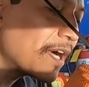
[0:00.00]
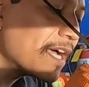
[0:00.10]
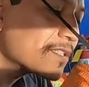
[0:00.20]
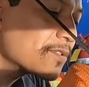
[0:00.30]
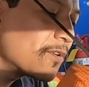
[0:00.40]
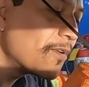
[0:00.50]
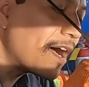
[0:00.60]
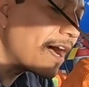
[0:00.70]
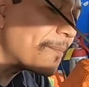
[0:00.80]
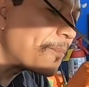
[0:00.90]
to high school
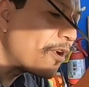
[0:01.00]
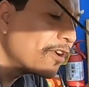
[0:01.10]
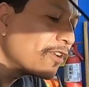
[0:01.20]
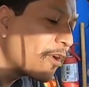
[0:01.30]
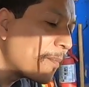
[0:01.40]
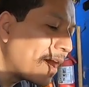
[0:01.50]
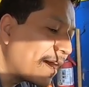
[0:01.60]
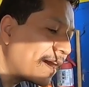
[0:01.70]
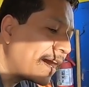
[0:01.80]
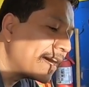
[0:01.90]
at Point Loma
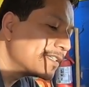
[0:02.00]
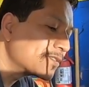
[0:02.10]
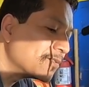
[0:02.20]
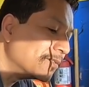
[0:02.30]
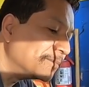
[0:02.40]
High School.